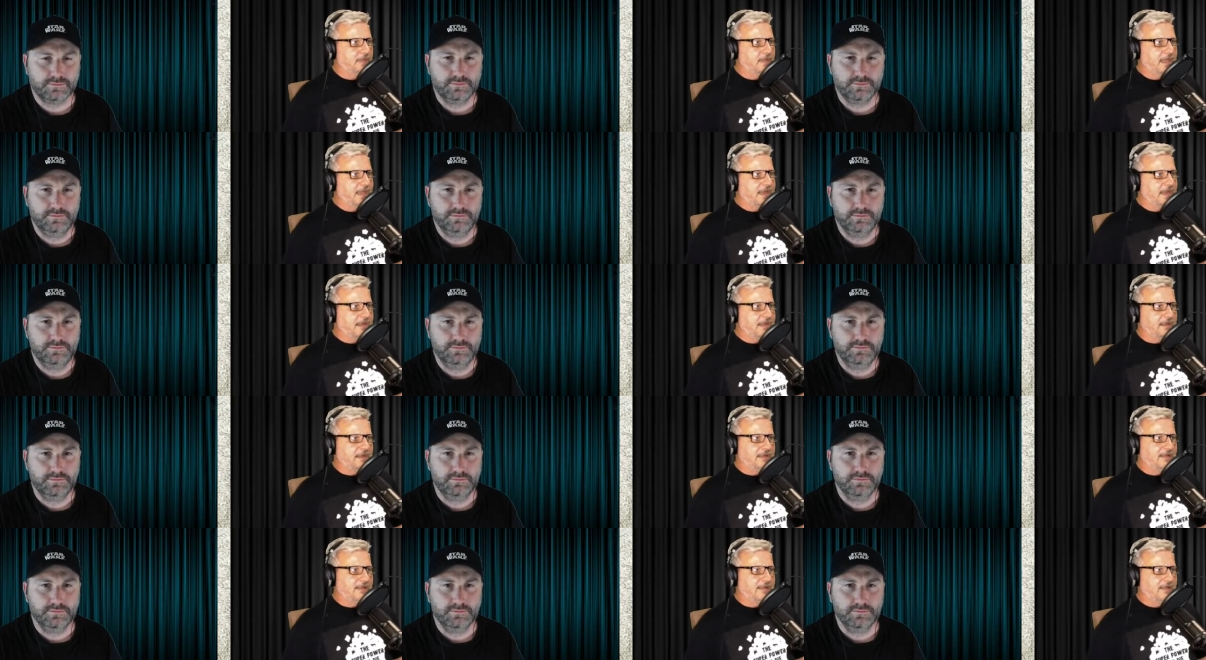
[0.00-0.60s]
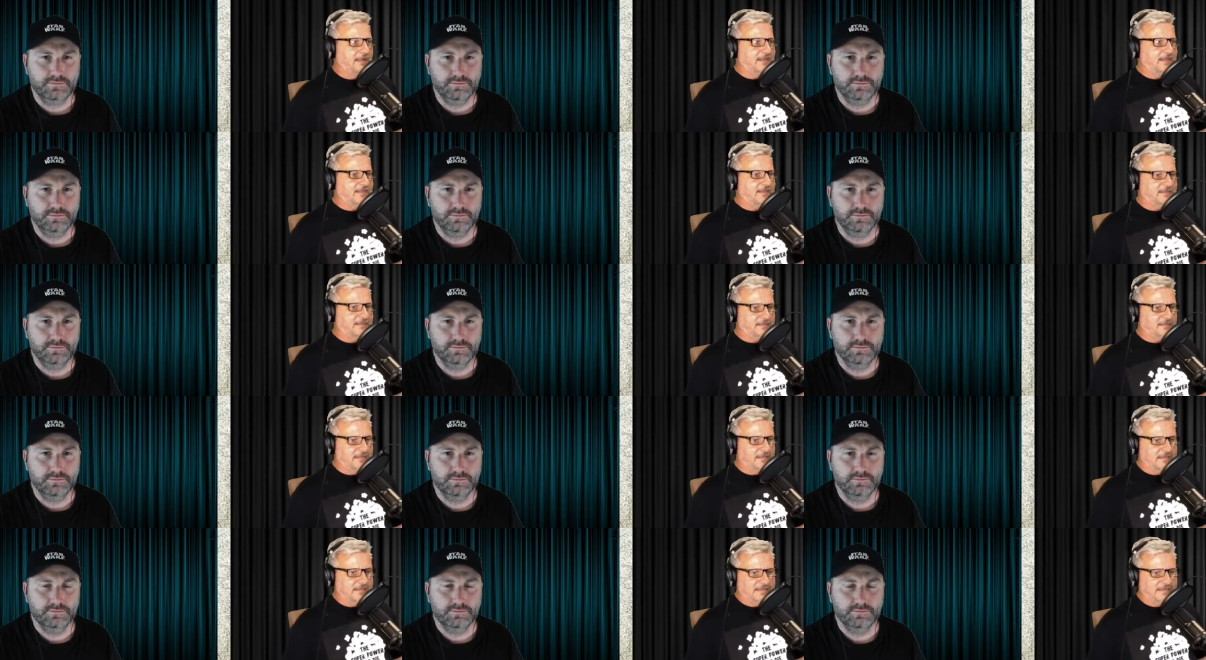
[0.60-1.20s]
Speaker 1: and
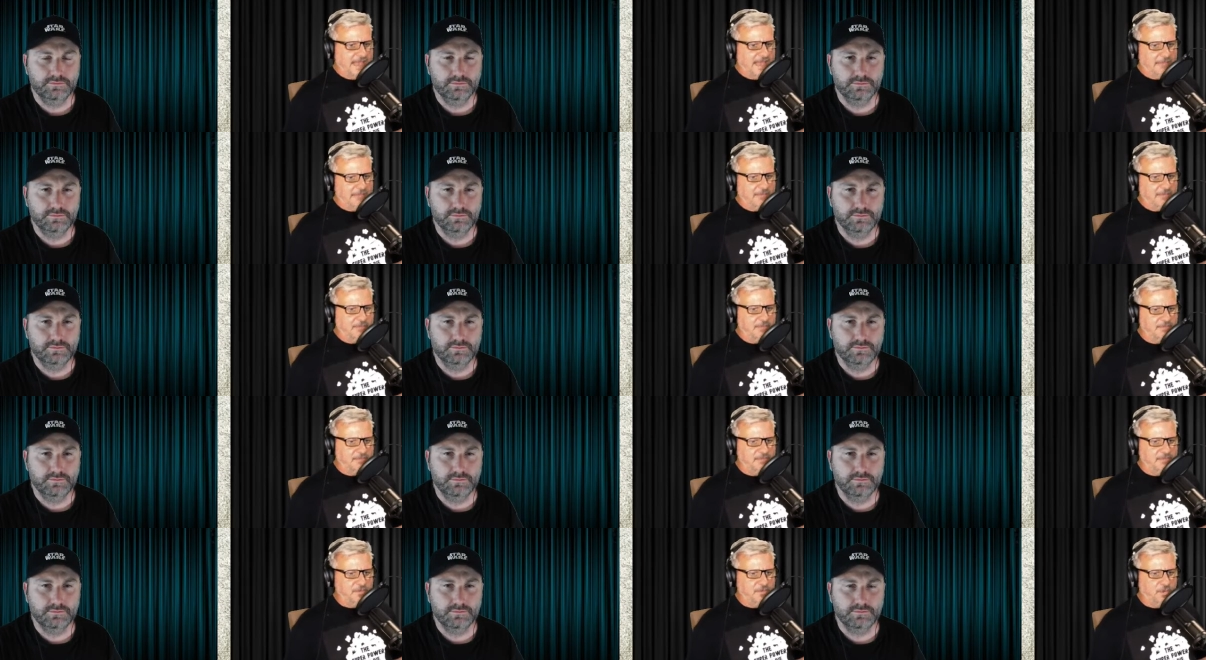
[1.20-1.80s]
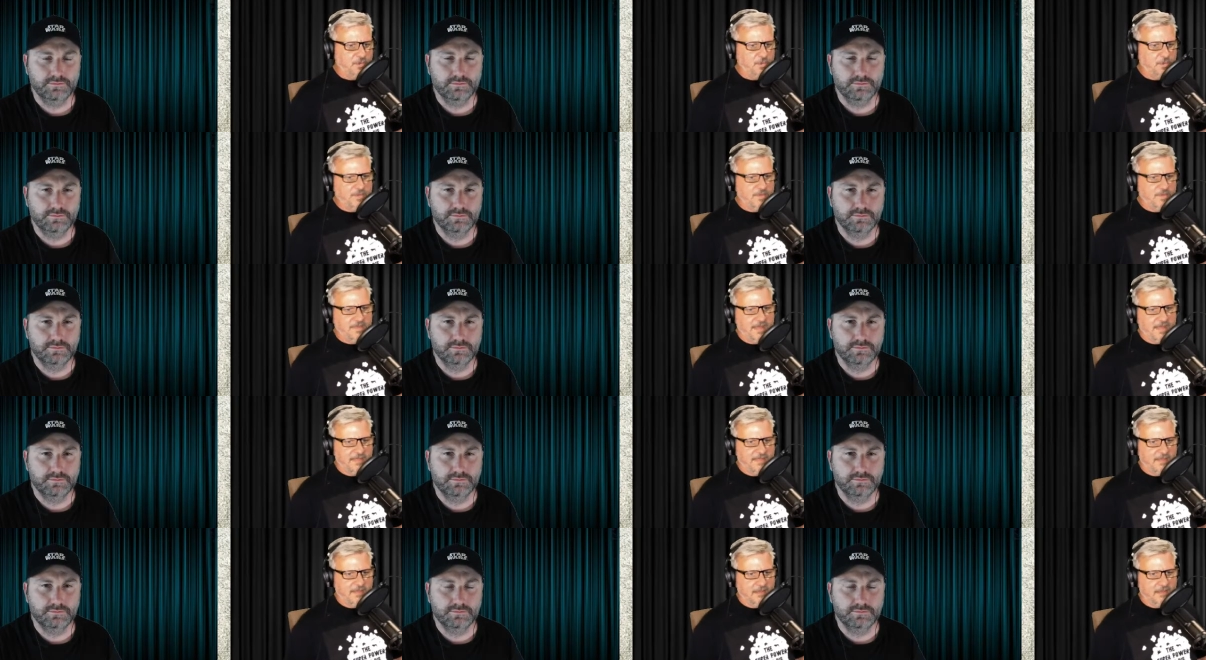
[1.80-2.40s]
it's it's happened before with
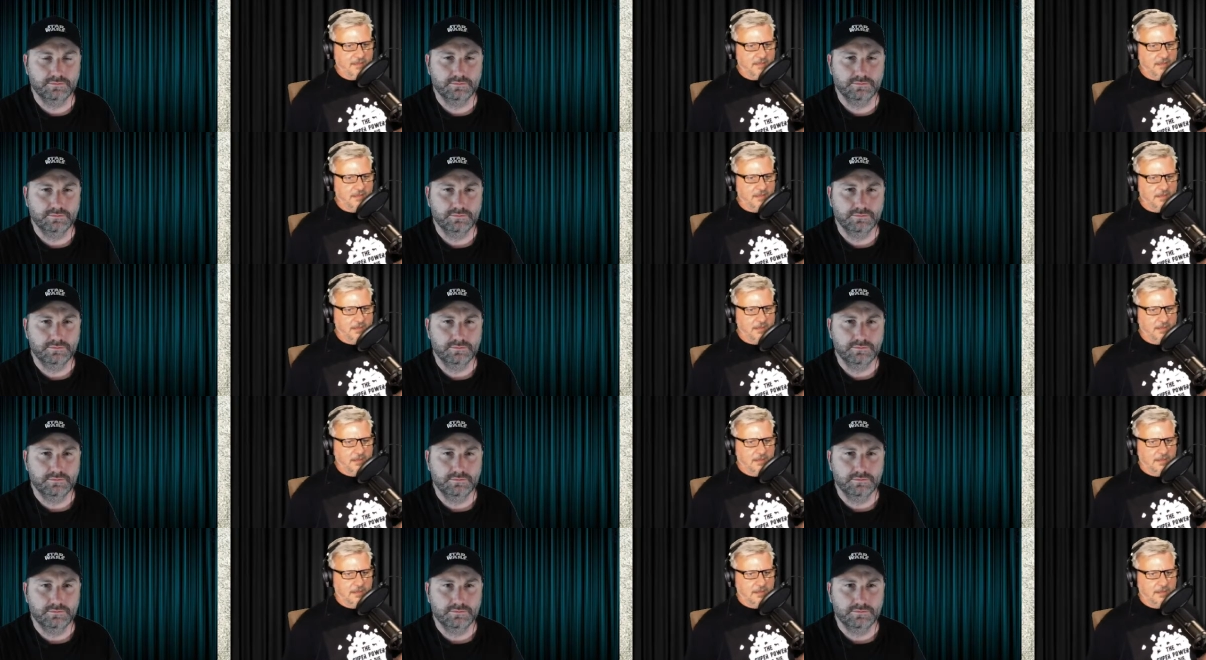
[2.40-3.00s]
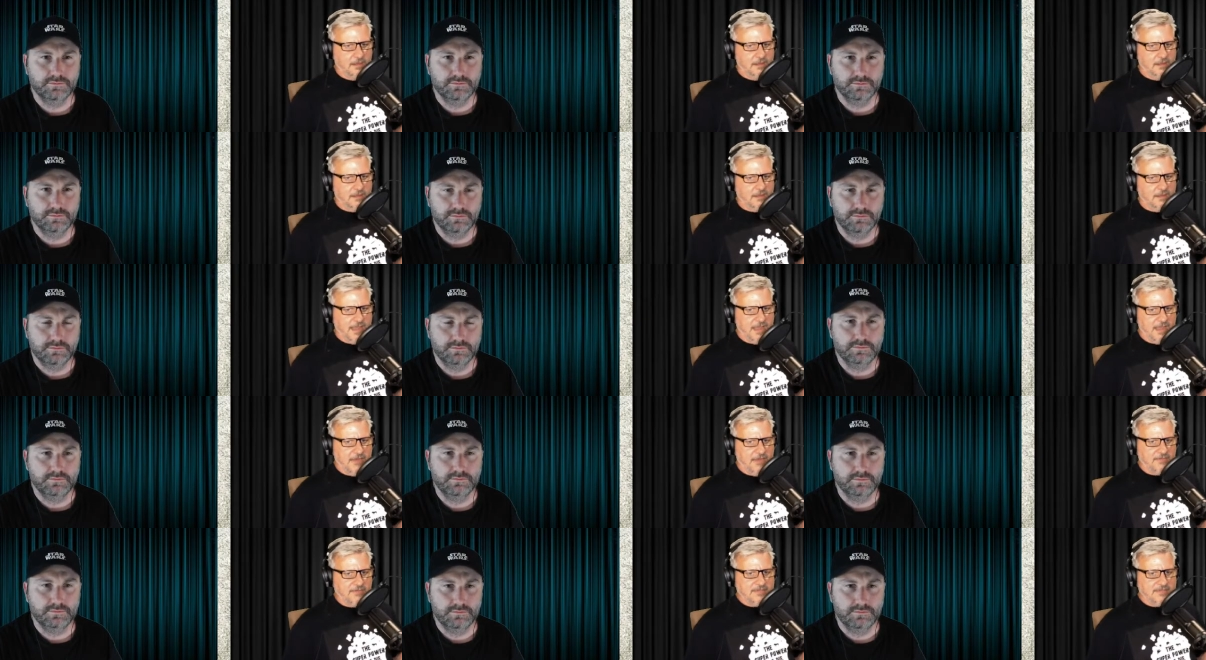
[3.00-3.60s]
other
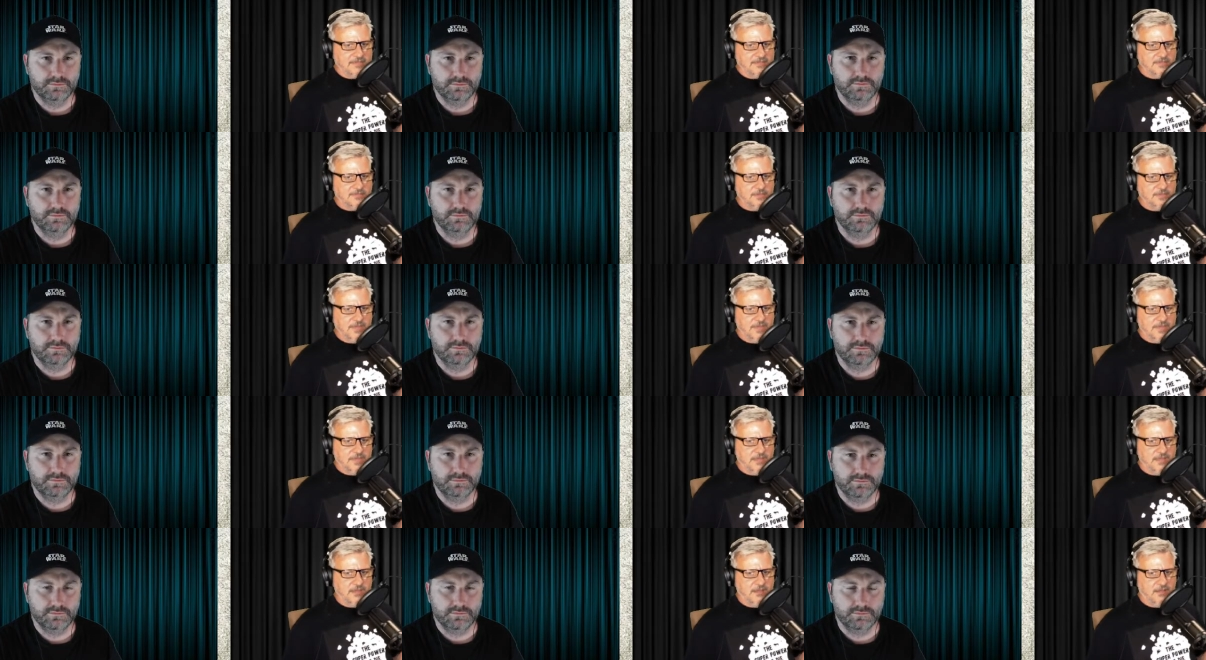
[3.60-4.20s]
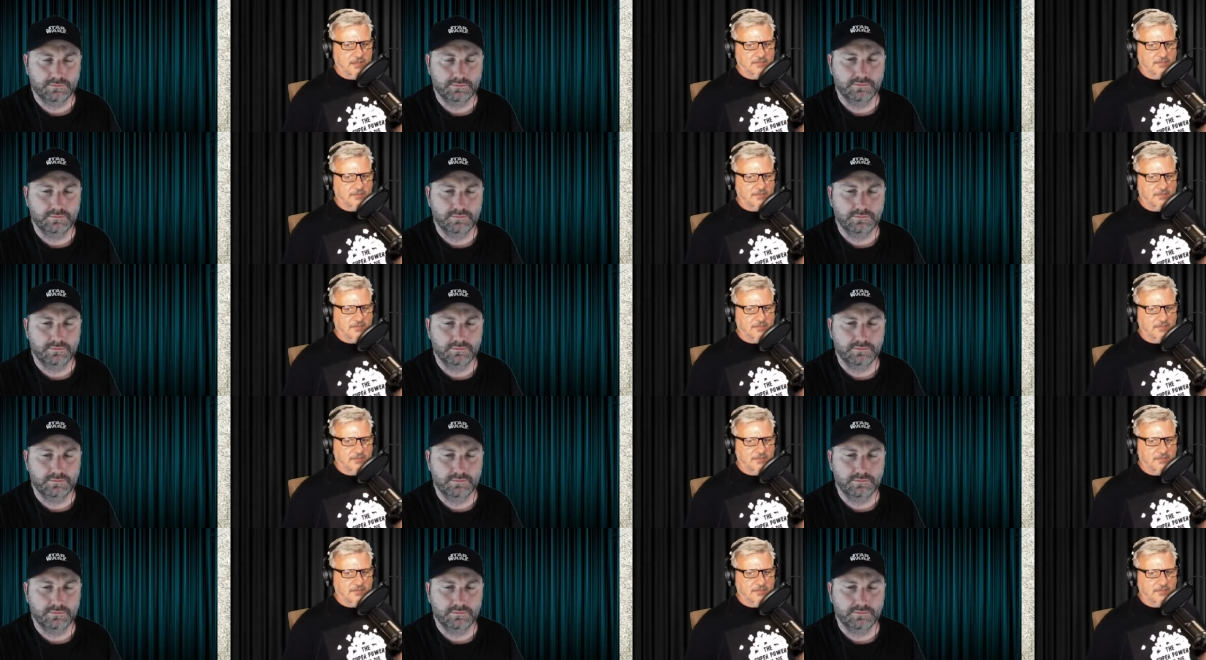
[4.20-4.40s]
characters where I